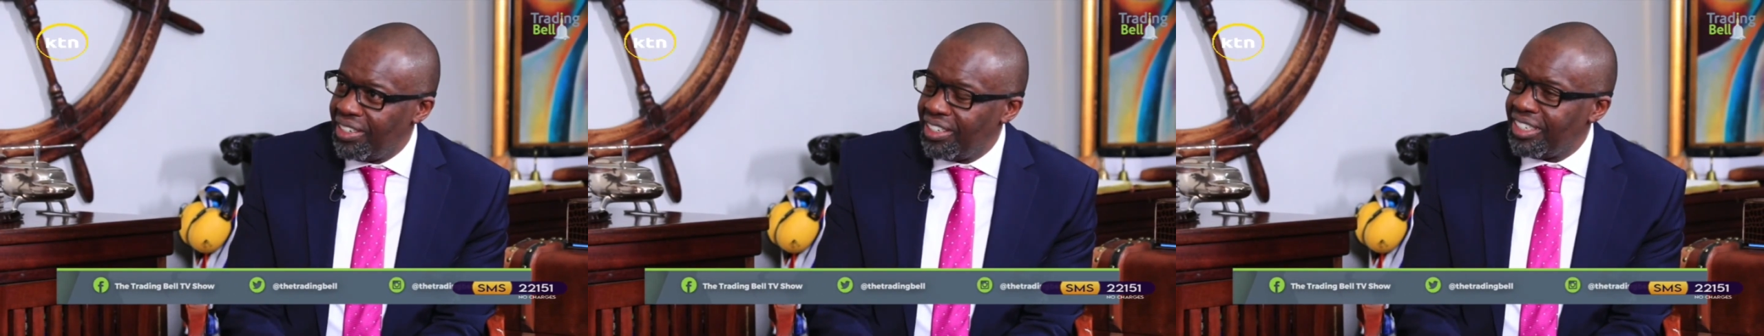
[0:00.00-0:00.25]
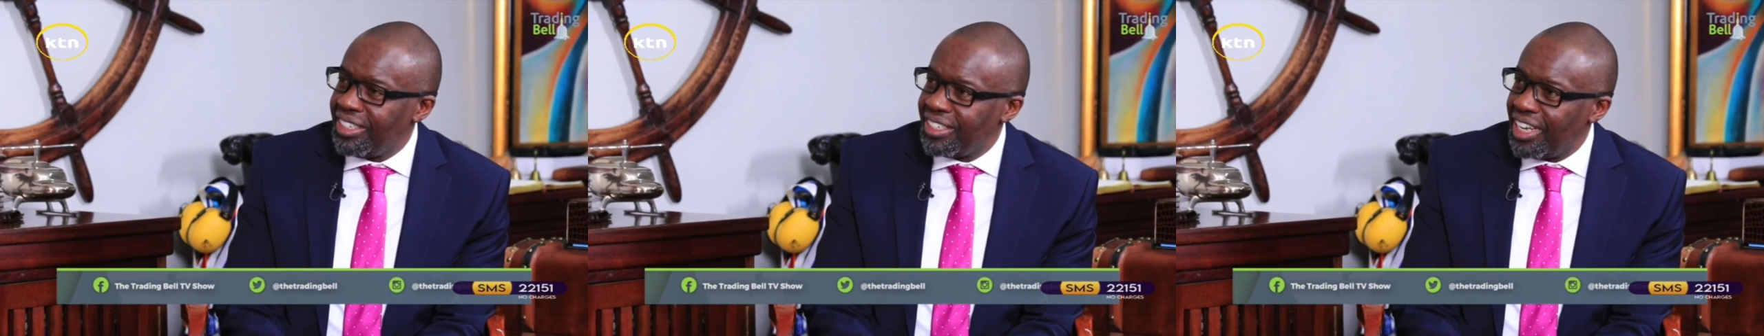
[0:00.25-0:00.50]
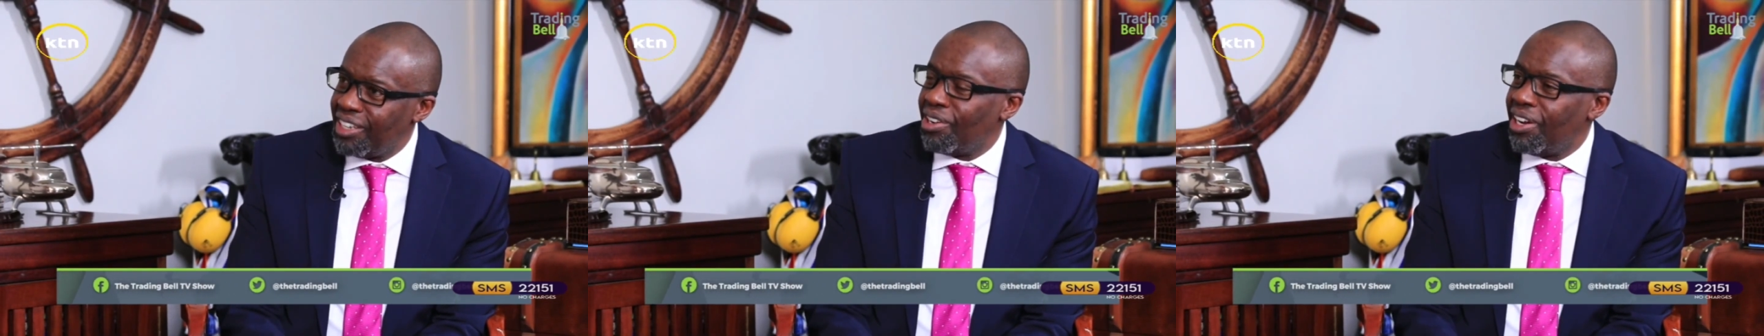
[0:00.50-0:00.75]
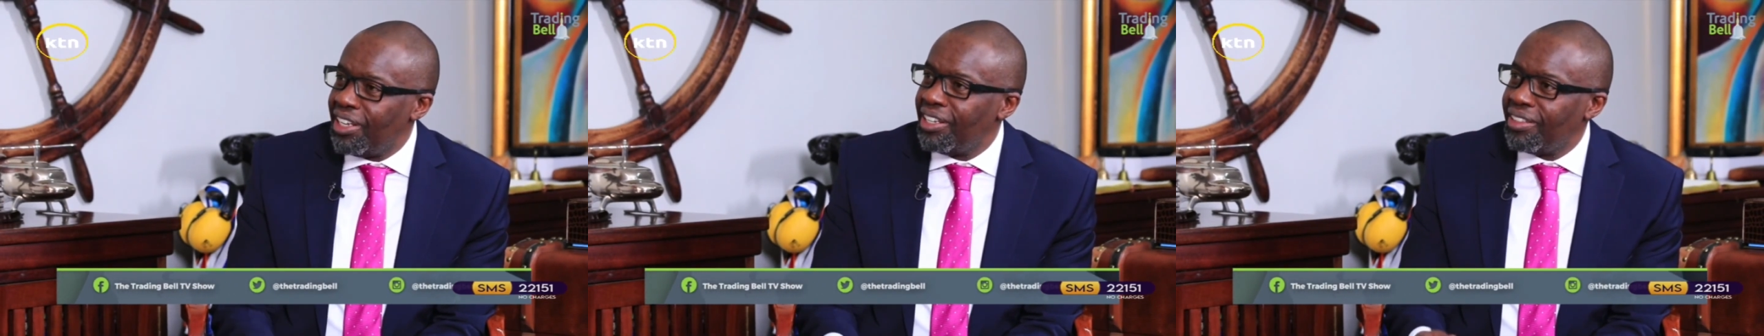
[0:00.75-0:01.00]
It is
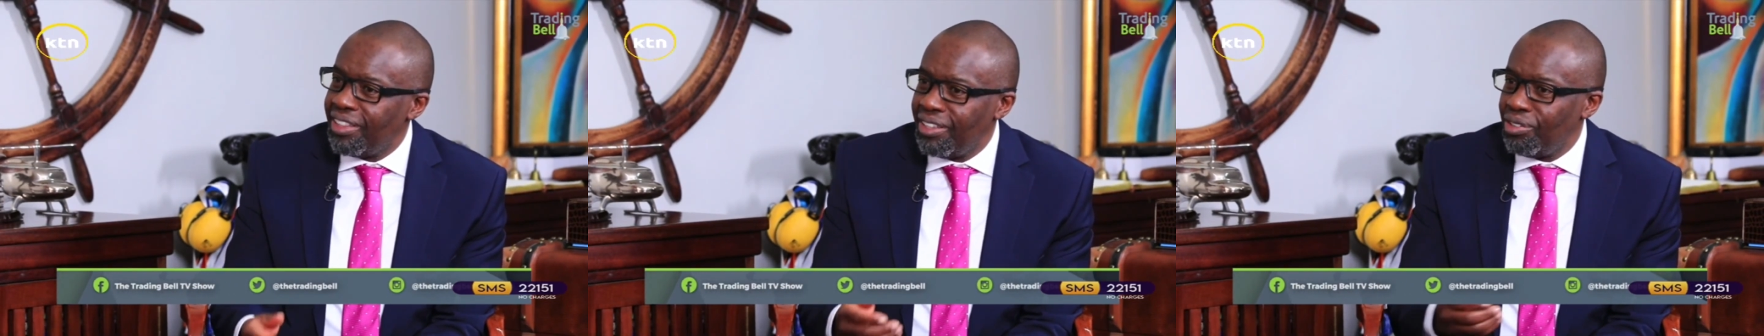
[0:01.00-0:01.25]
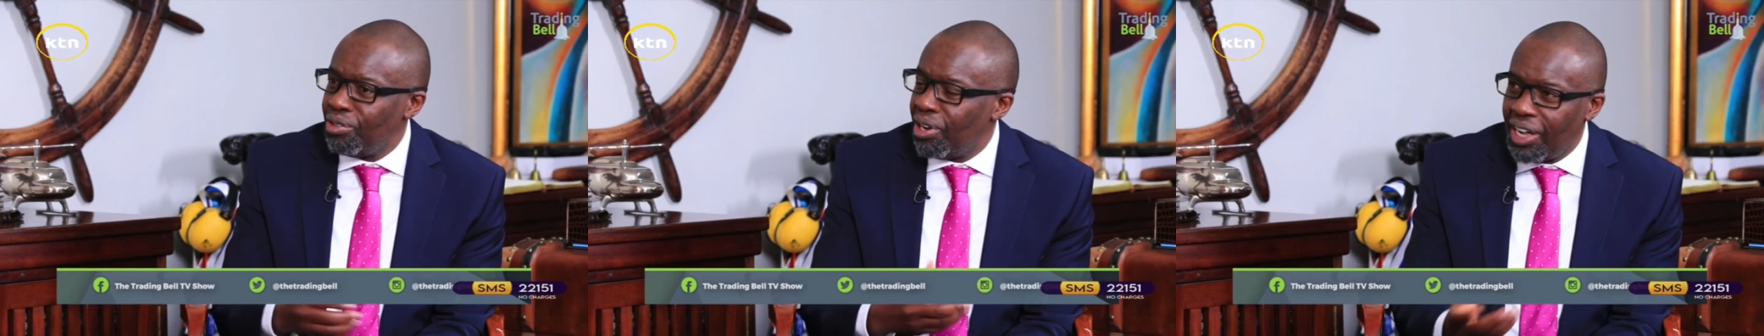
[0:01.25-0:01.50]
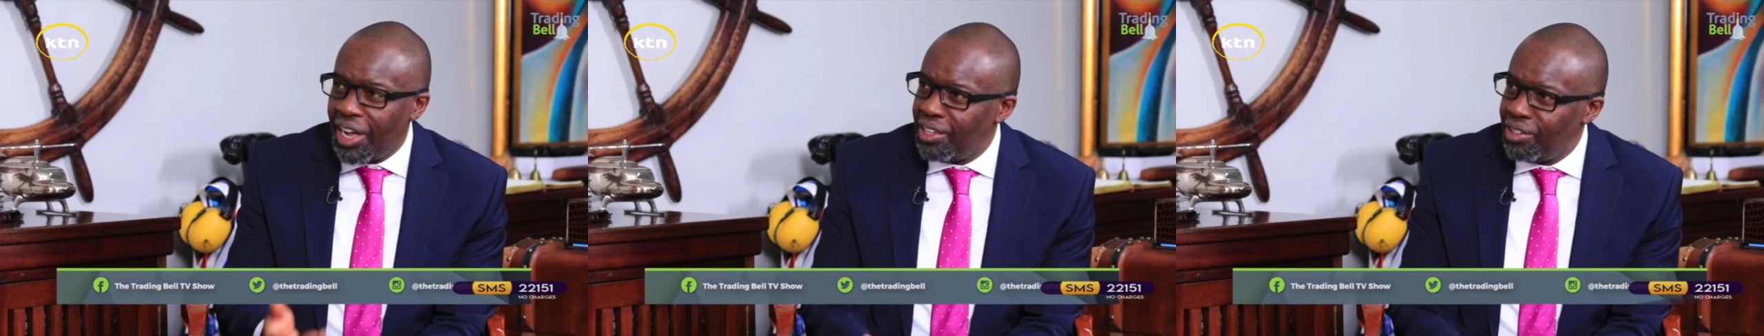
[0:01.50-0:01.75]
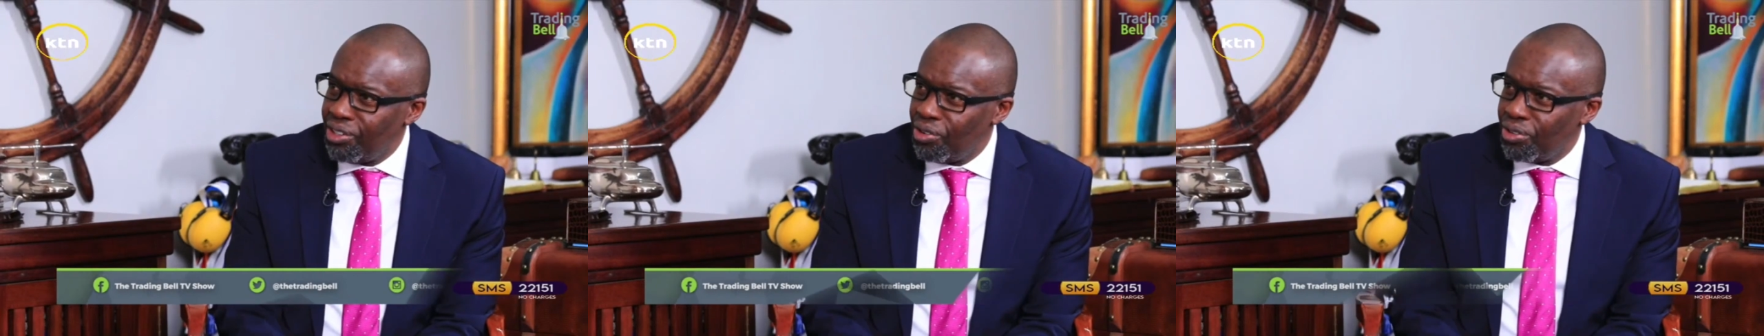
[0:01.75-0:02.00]
actually you are
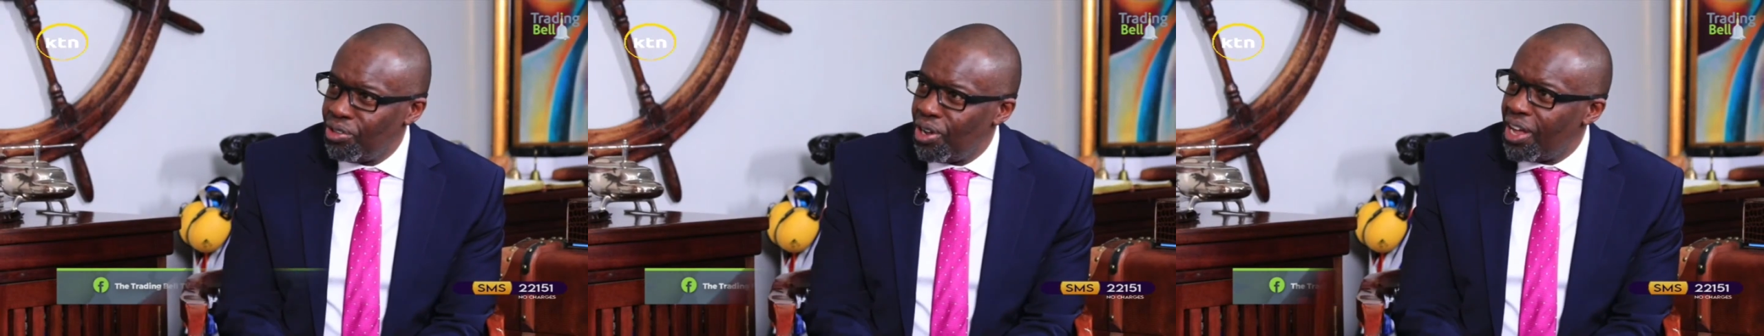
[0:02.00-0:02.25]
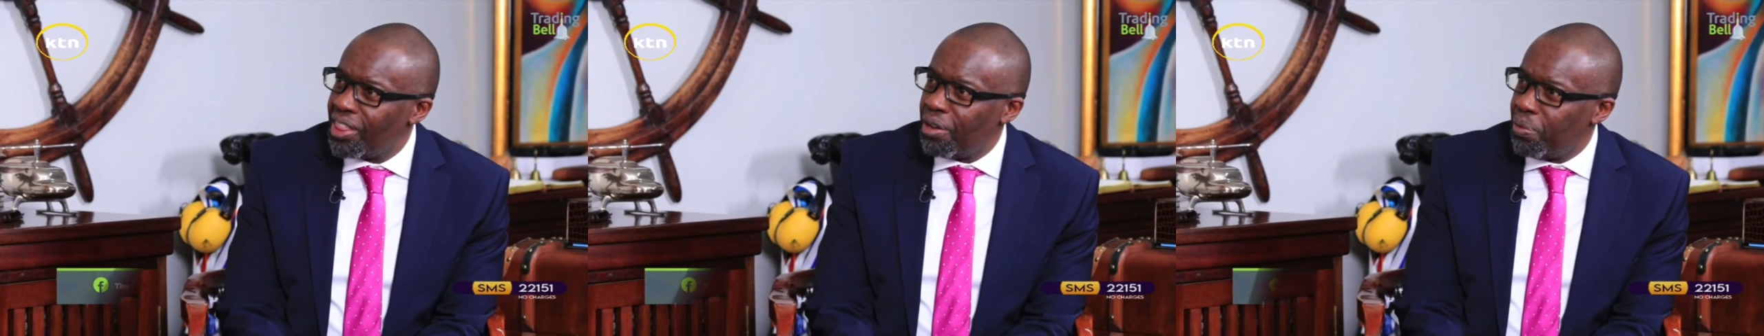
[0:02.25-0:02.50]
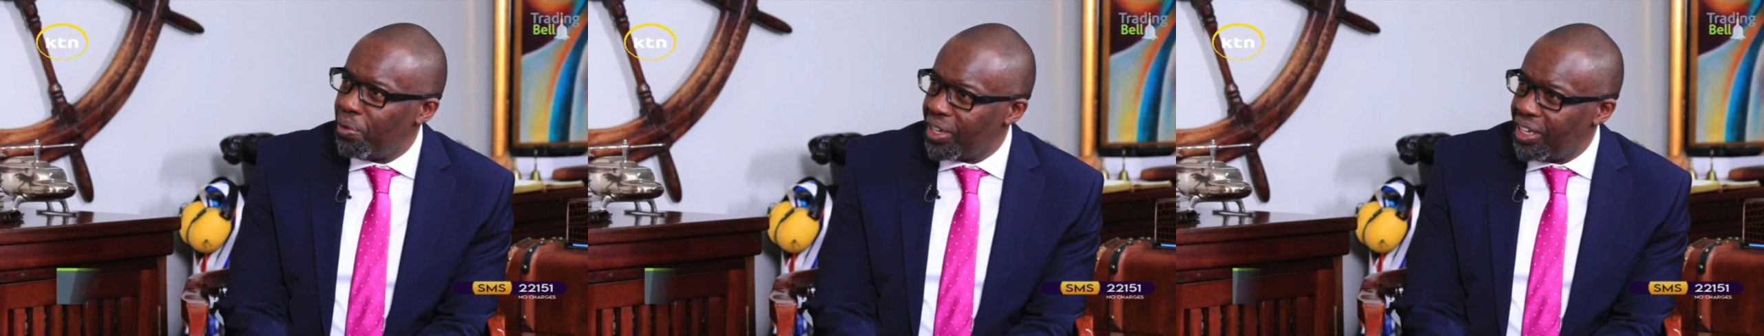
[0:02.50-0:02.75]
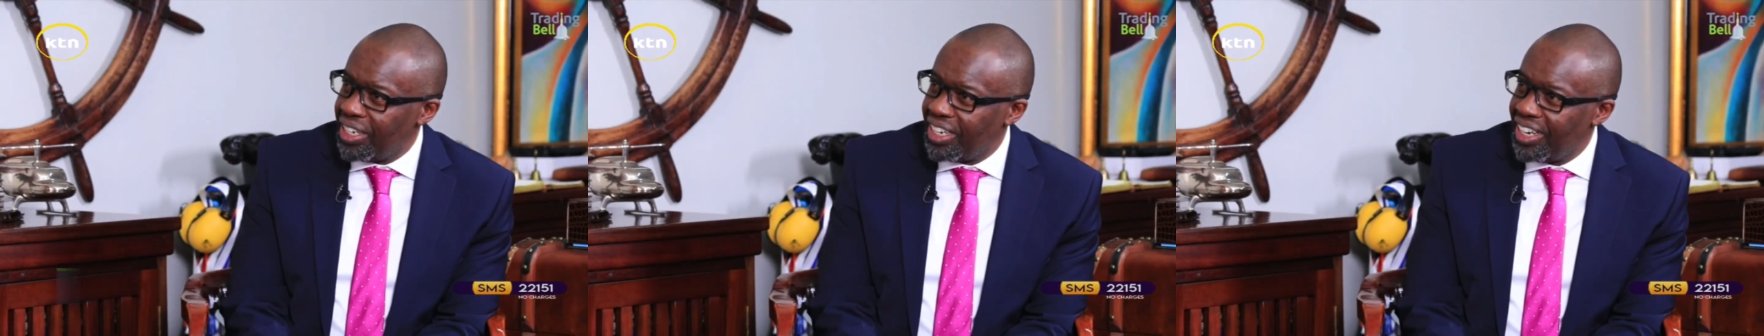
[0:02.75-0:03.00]
on your other
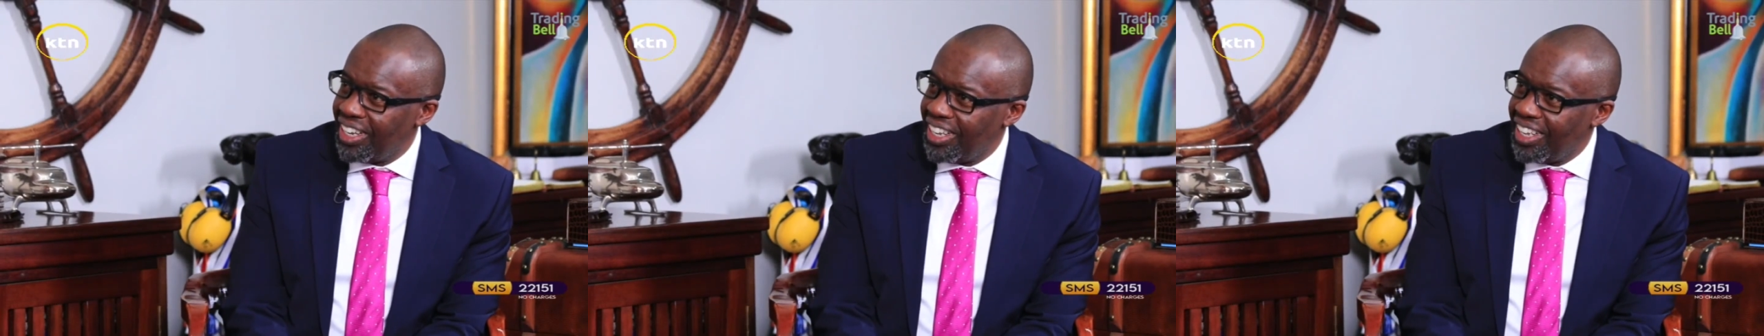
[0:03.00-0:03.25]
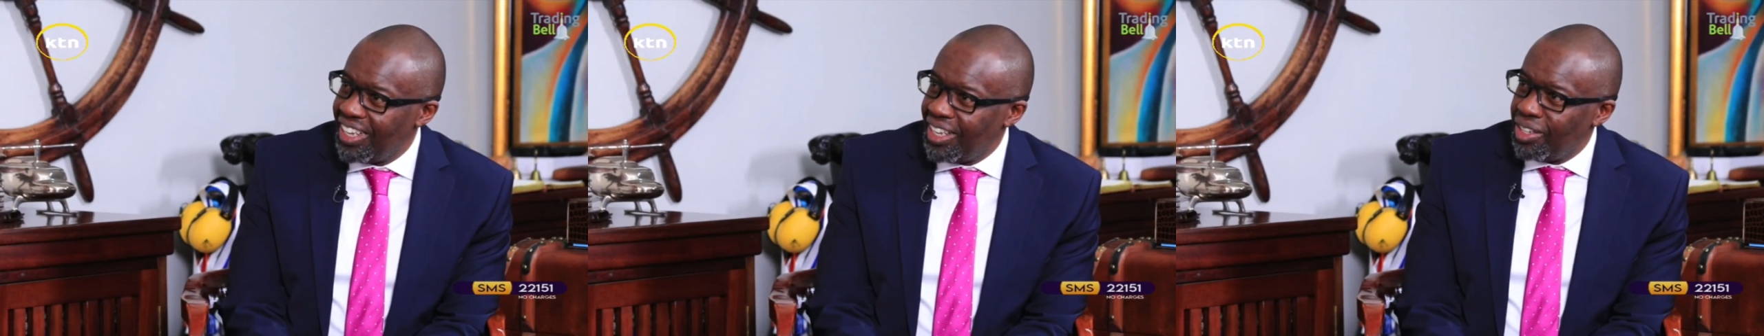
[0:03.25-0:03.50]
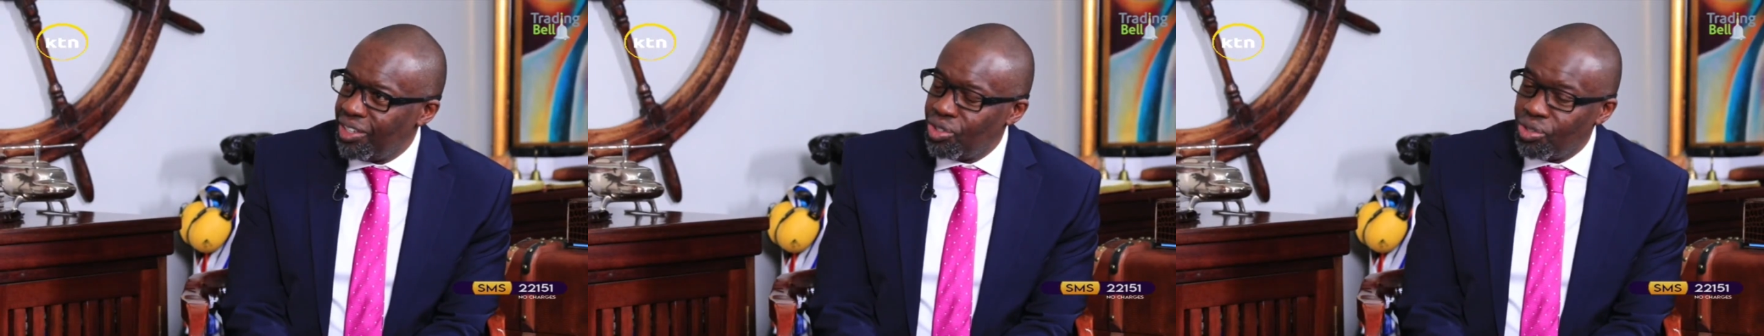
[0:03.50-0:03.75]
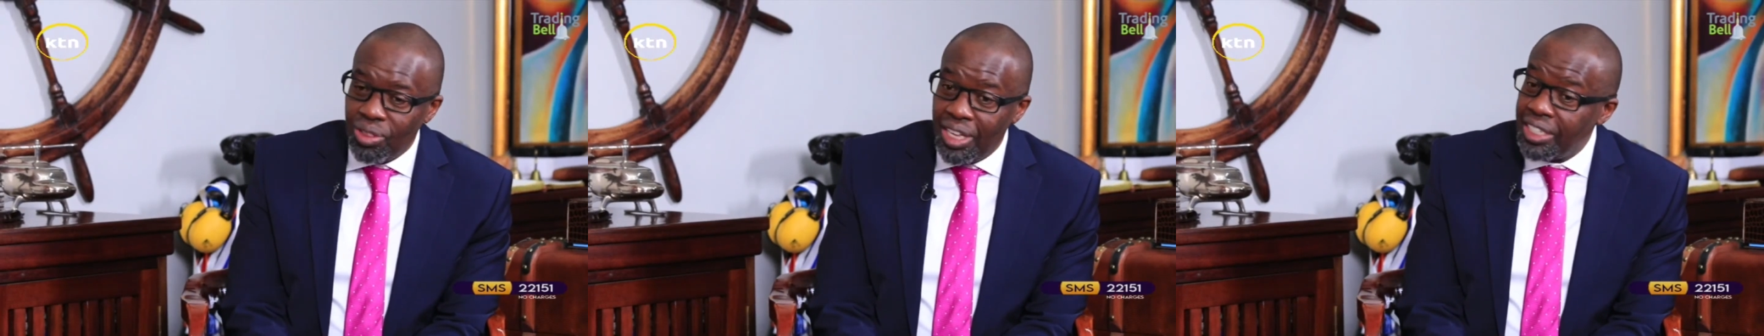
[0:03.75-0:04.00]
pocket.
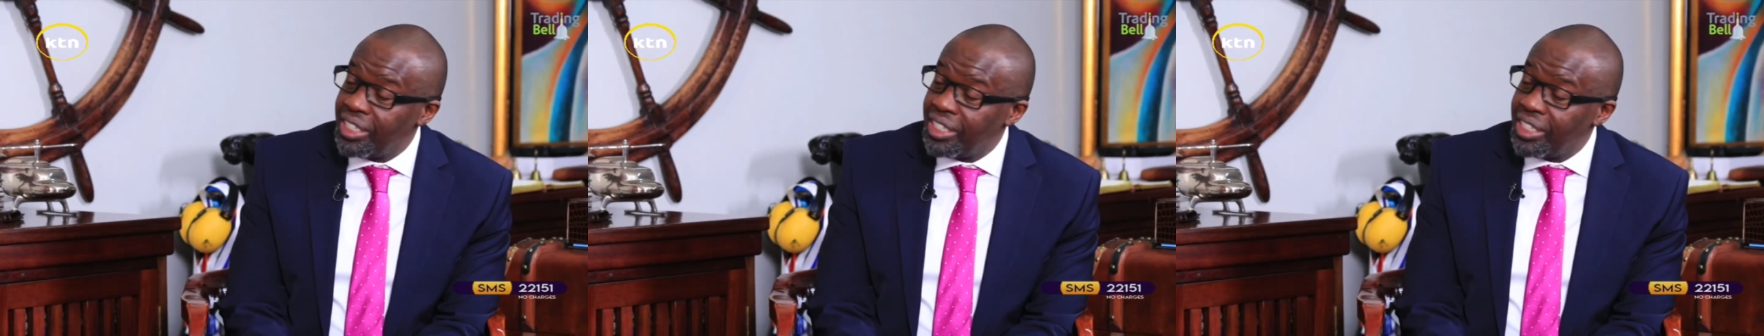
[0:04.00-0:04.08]
So